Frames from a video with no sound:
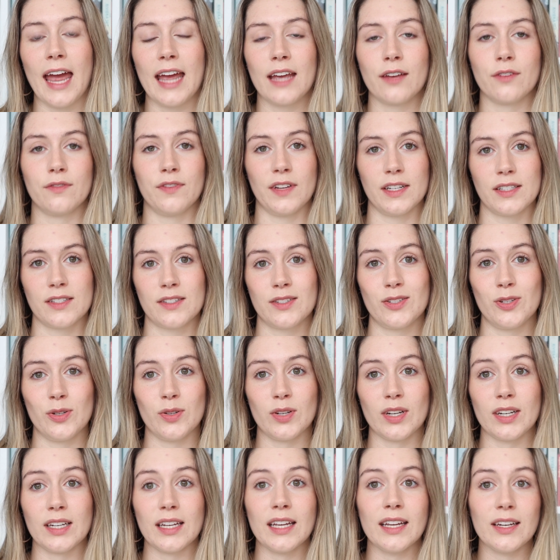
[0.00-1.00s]
a vet
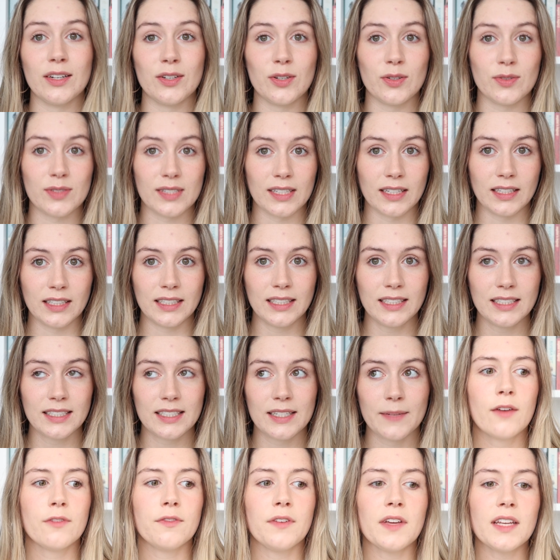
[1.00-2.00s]
student in New Zealand.
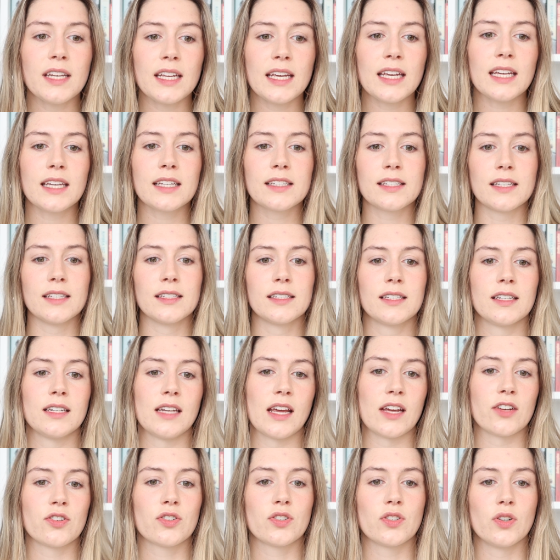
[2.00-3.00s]
VetX
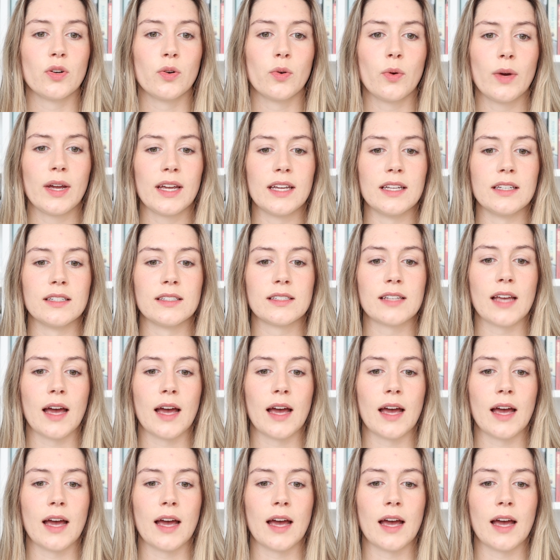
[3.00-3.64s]
International is